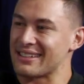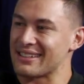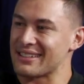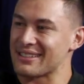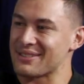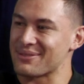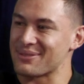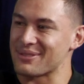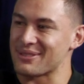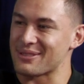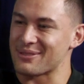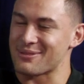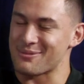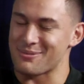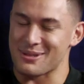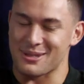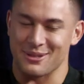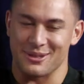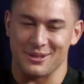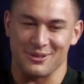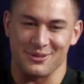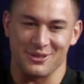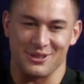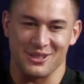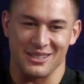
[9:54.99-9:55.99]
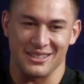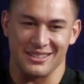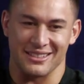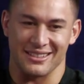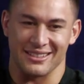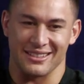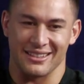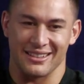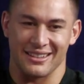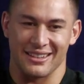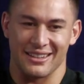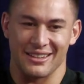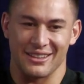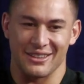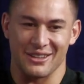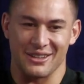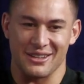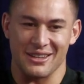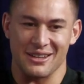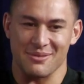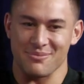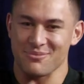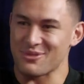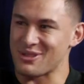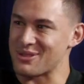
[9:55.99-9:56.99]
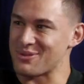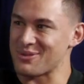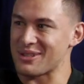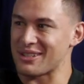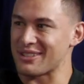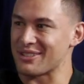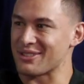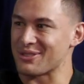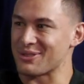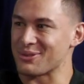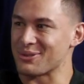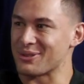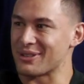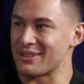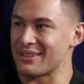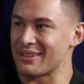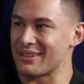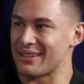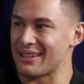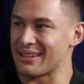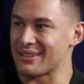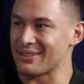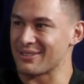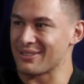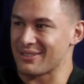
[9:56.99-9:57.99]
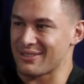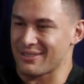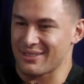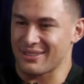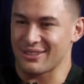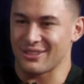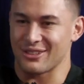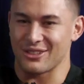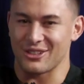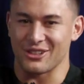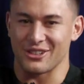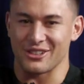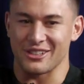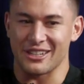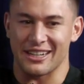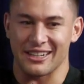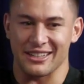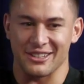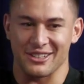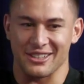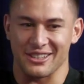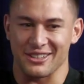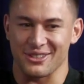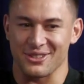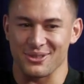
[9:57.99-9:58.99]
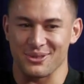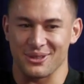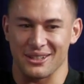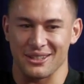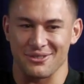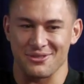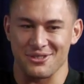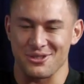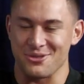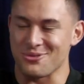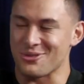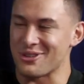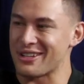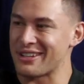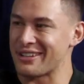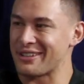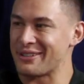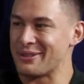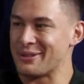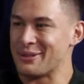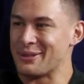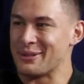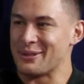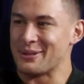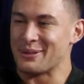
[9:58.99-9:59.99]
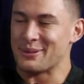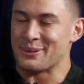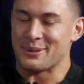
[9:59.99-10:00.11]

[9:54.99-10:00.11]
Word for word: I guess, yeah. especially for us, you know, young boys, we can do what like you know, you're young, you can do whatever you want.